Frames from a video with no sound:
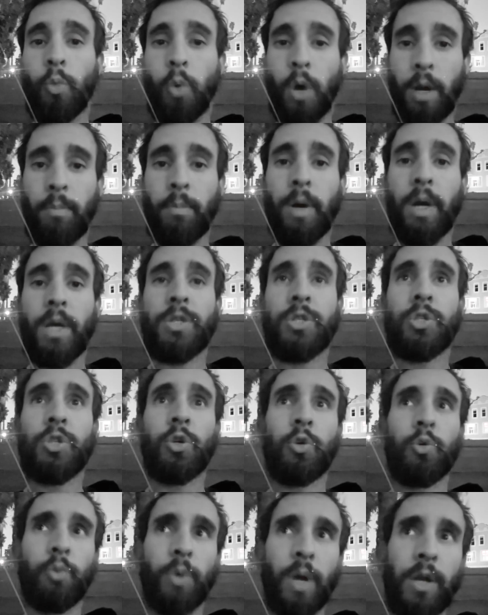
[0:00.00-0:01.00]
one must
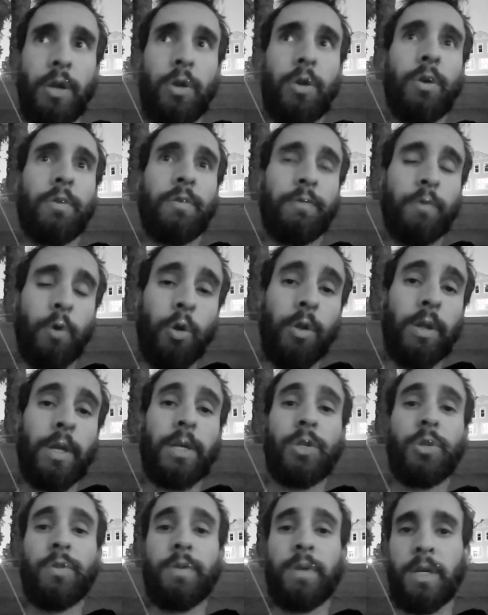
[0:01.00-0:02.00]
surrender
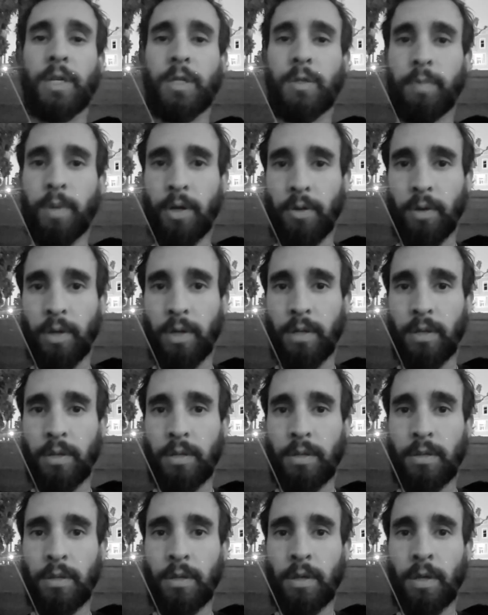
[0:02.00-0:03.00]
fully to the
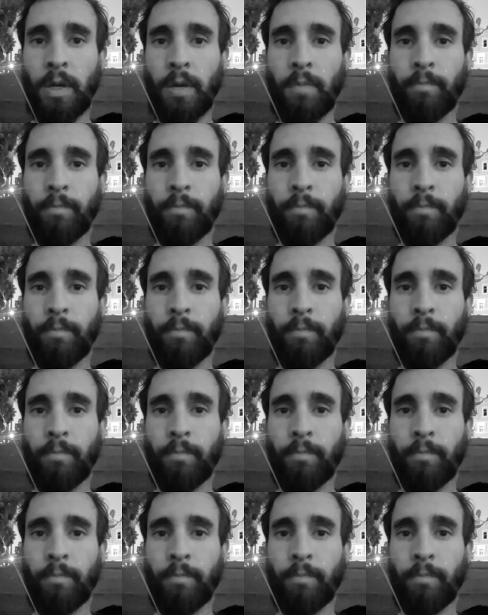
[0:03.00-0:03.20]
experience.